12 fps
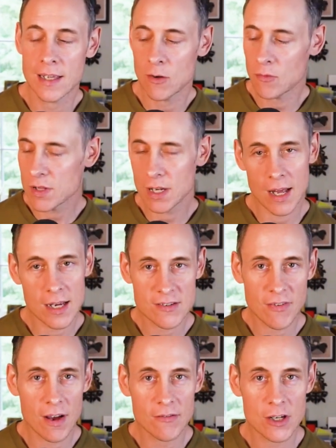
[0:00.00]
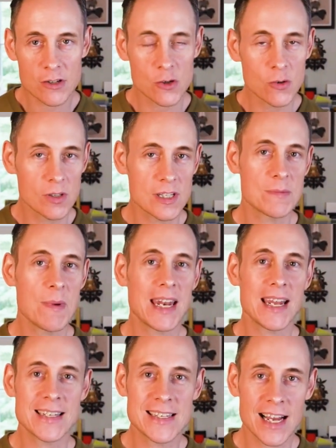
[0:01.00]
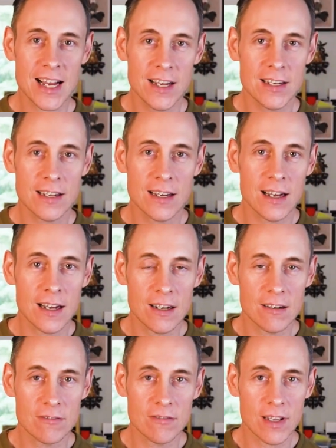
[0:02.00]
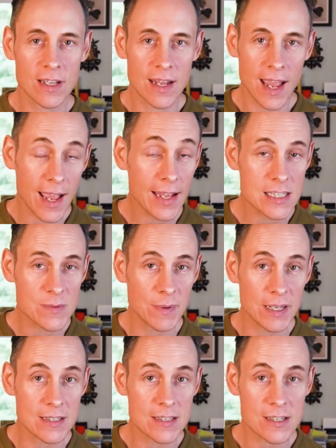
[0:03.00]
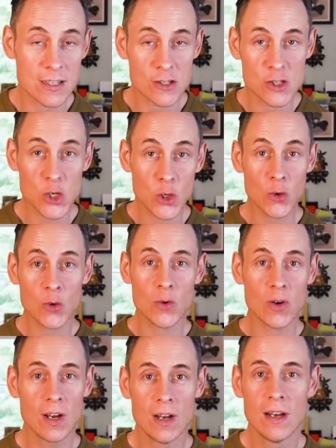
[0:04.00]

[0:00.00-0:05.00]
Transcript: And over the last five years, Google has made a ton of enhancements to